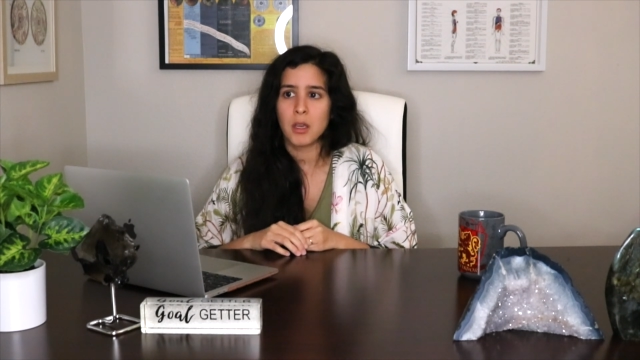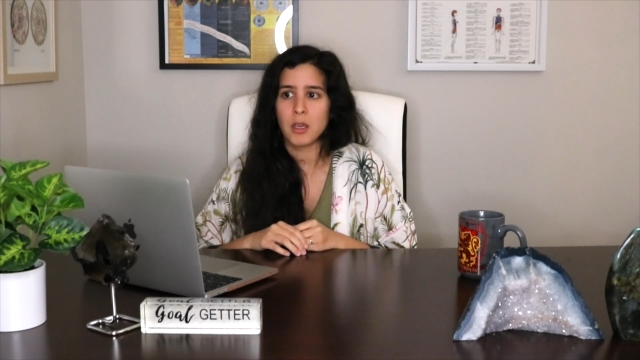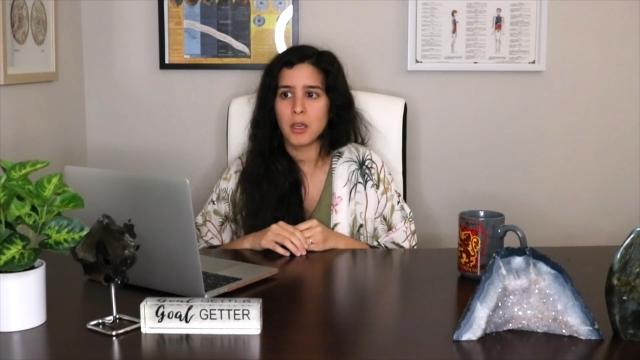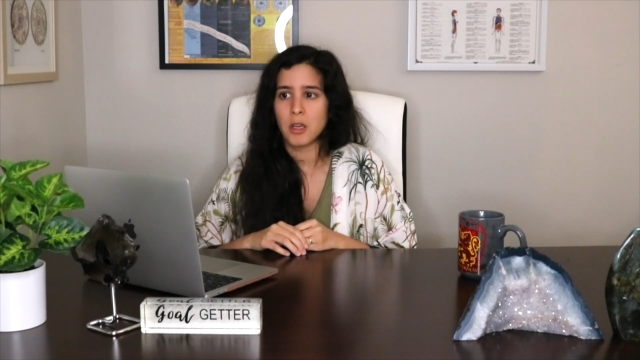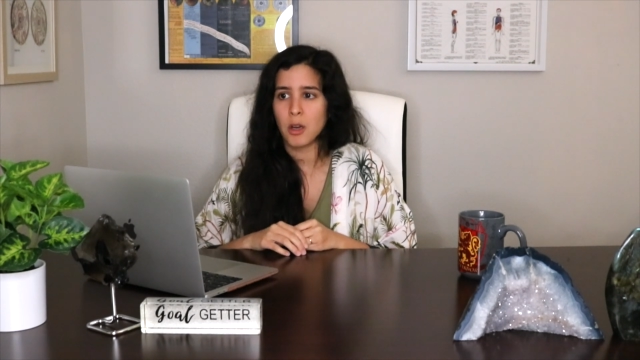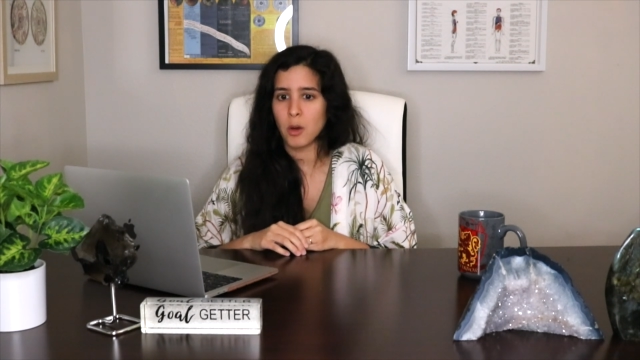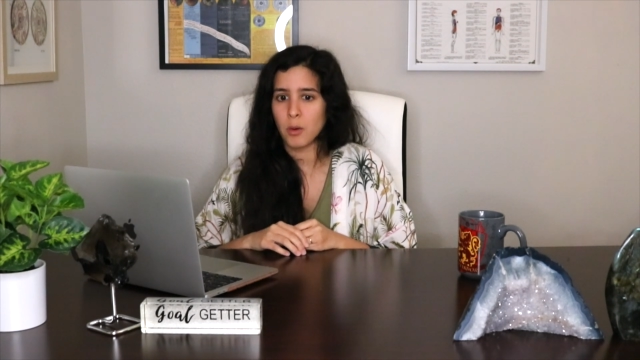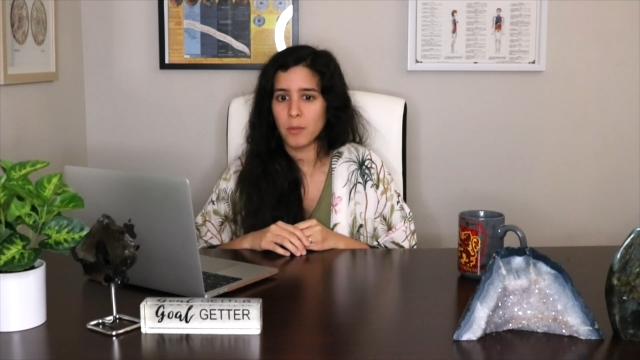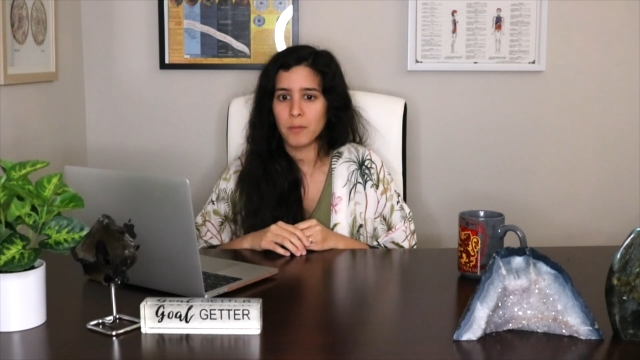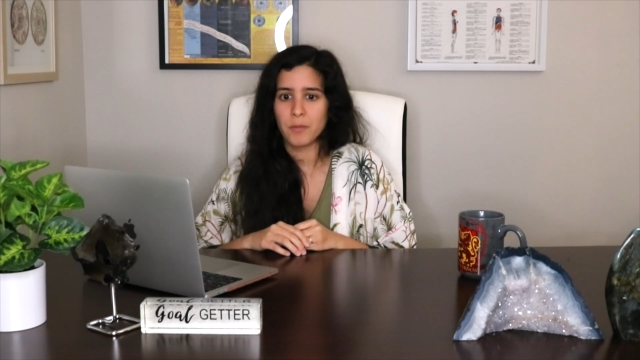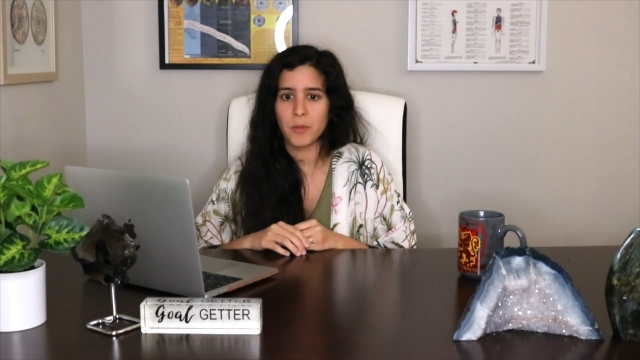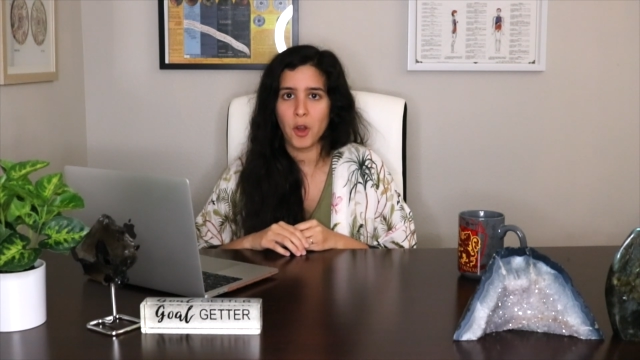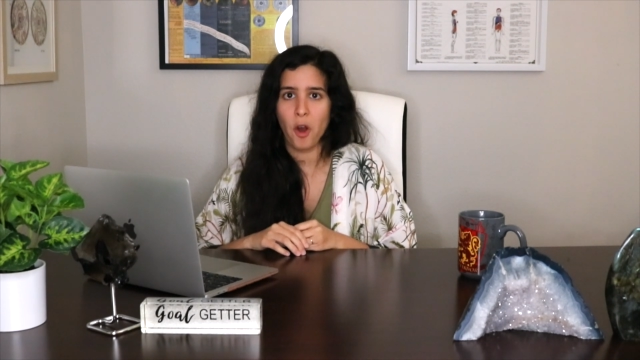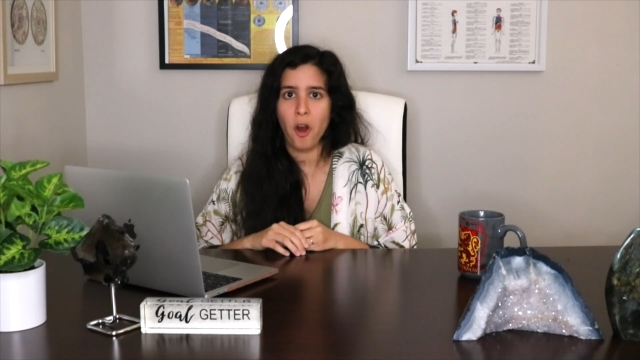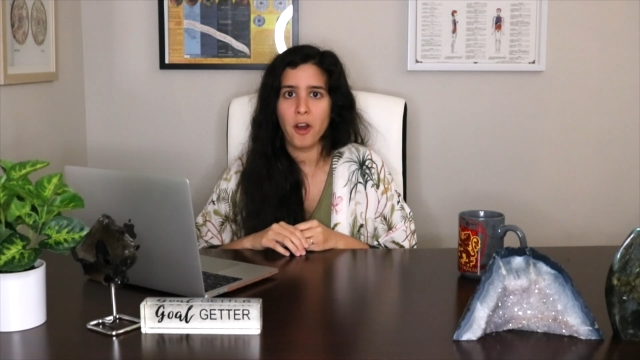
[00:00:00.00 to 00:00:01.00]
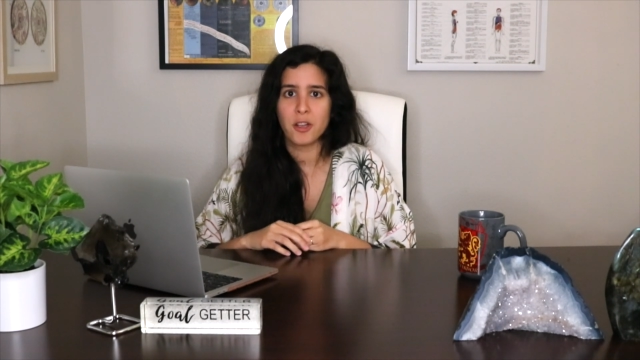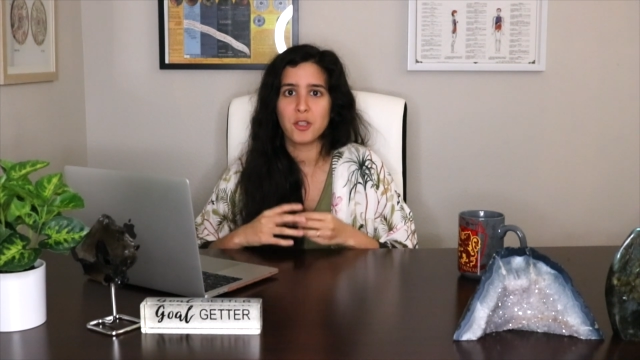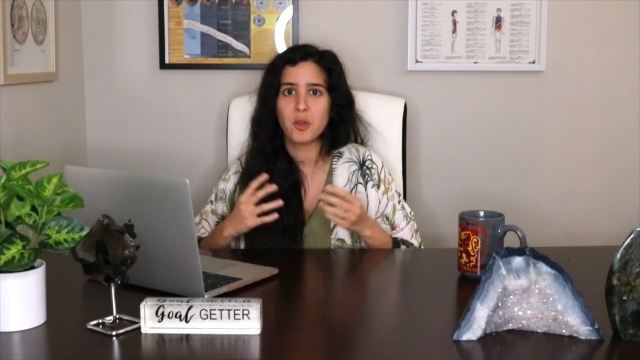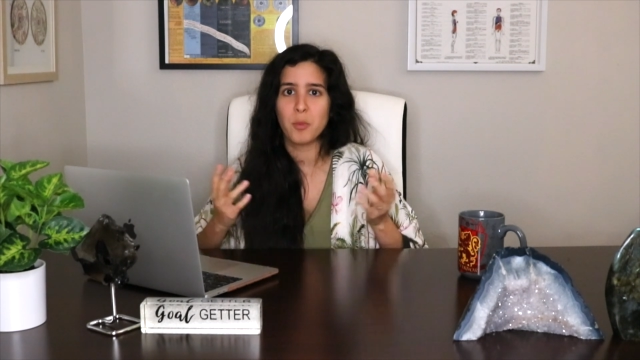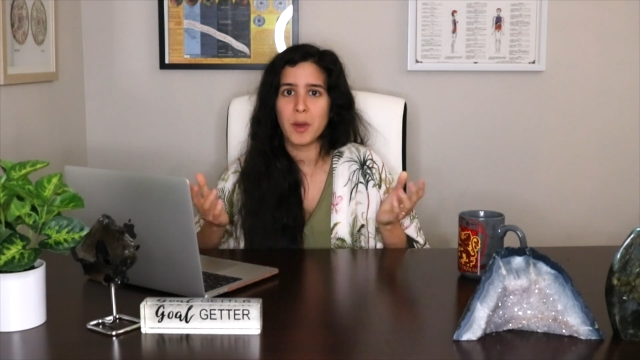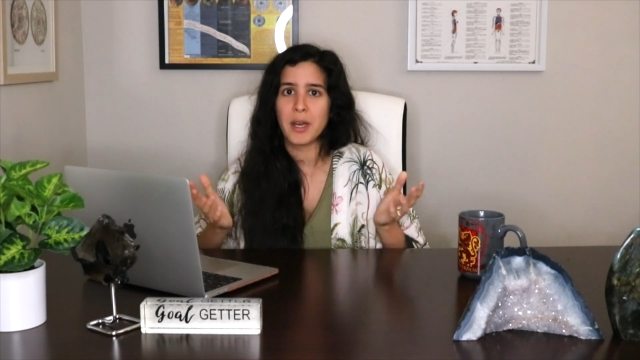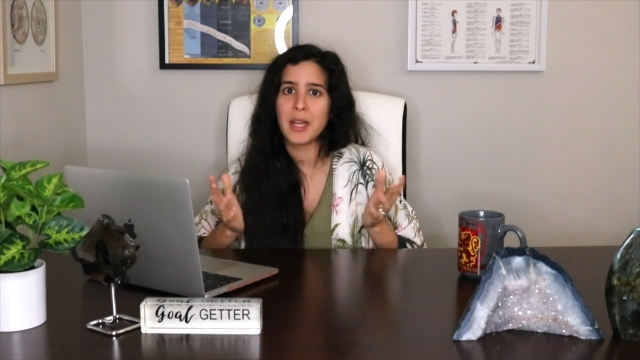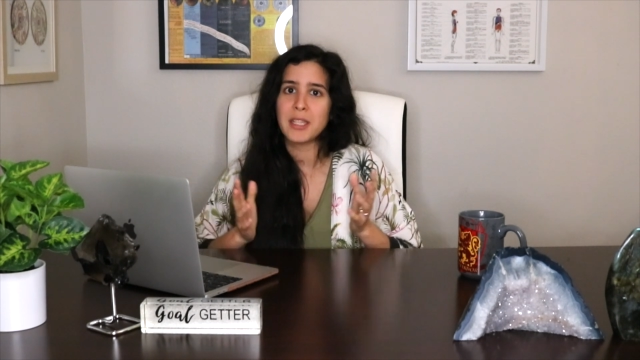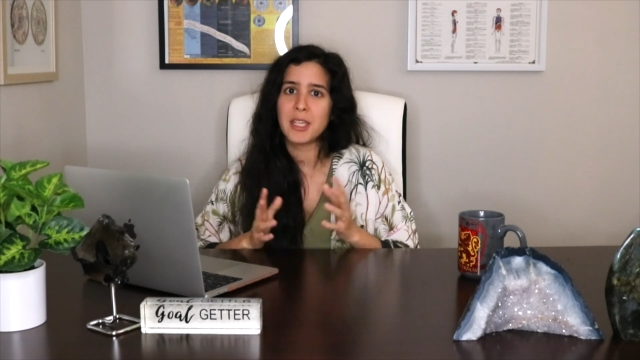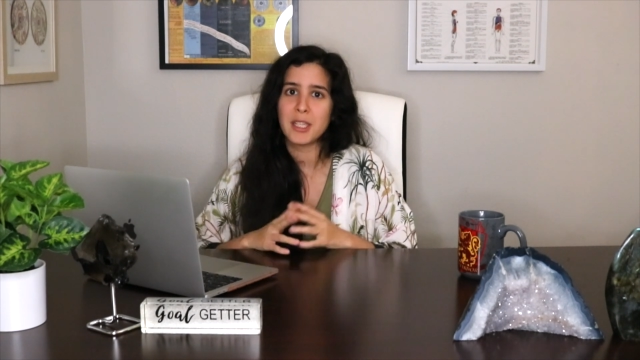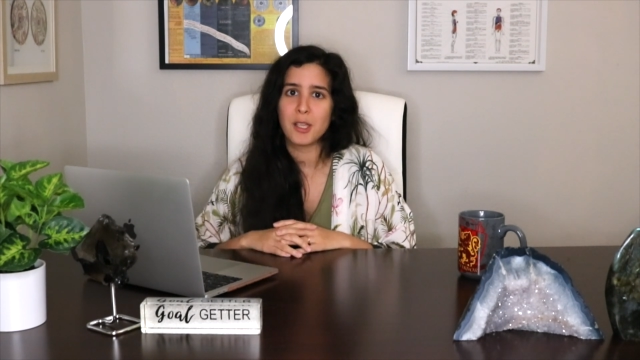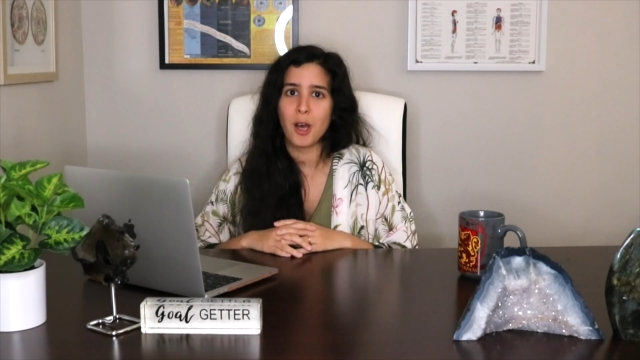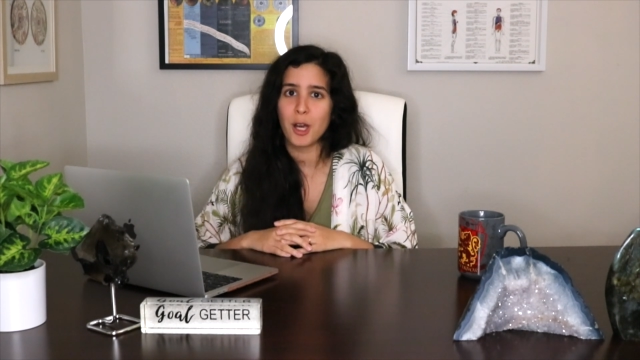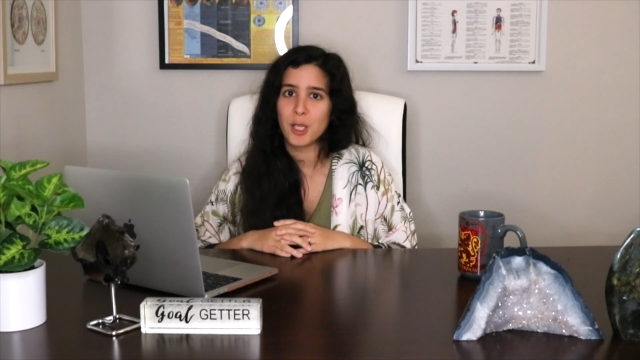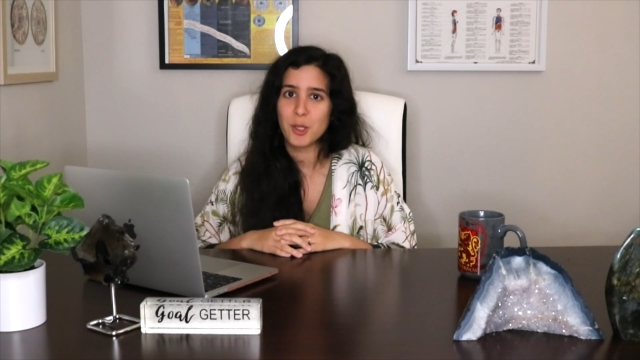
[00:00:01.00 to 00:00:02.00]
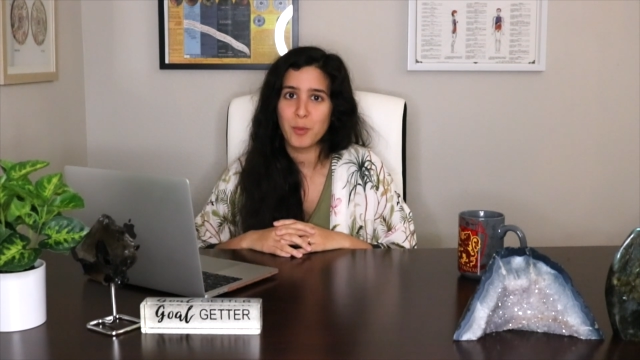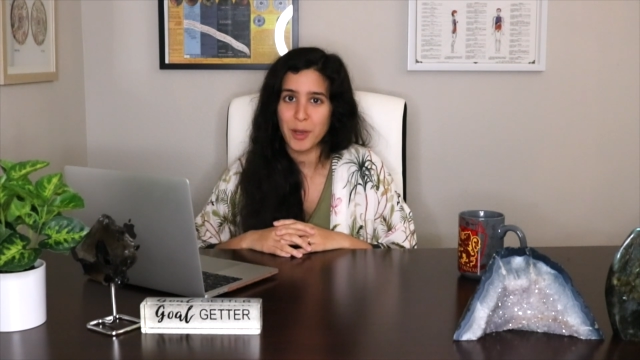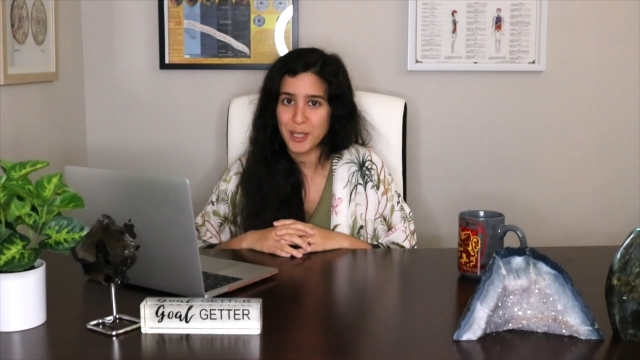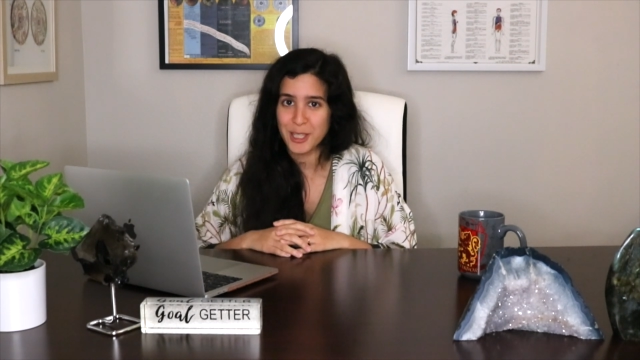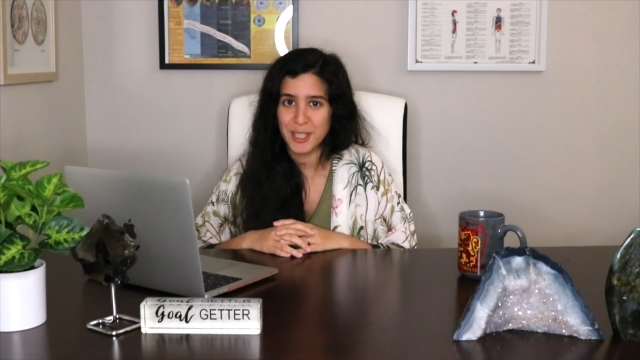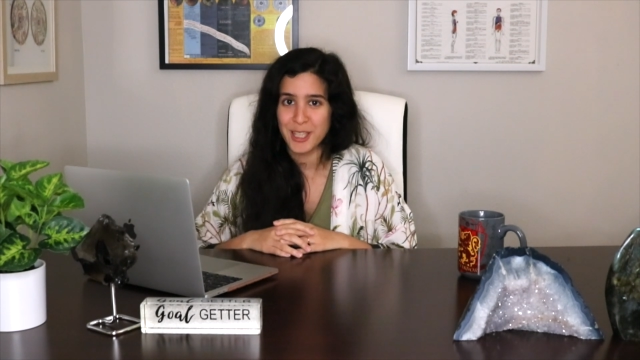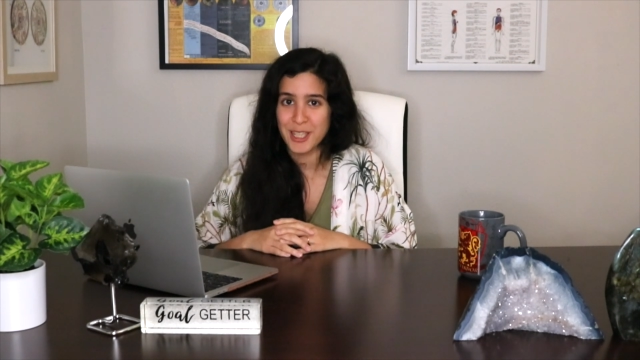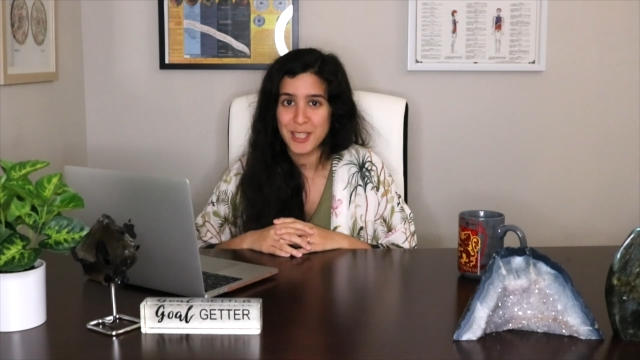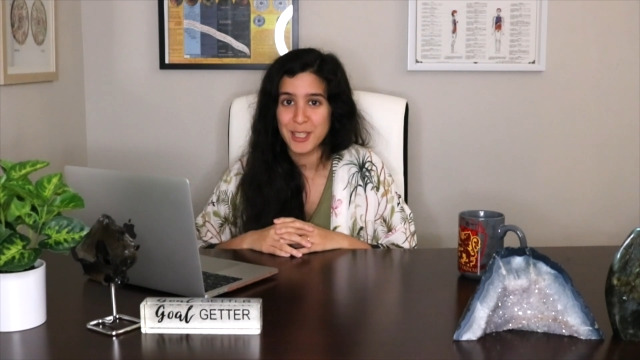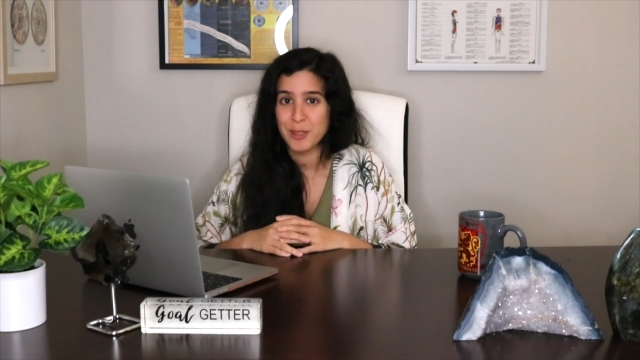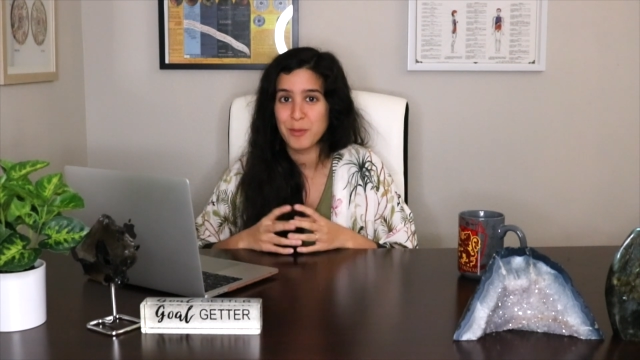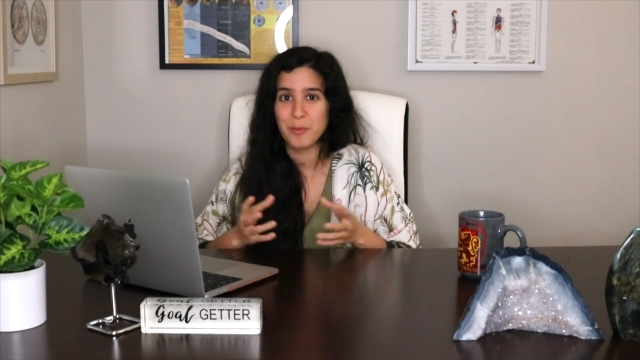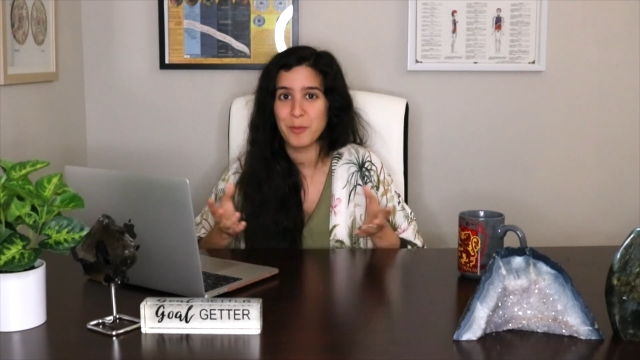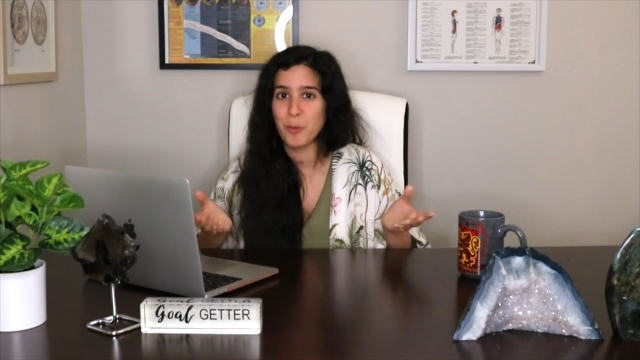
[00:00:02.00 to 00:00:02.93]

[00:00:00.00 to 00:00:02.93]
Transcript: you know, there aren't too many detox specialists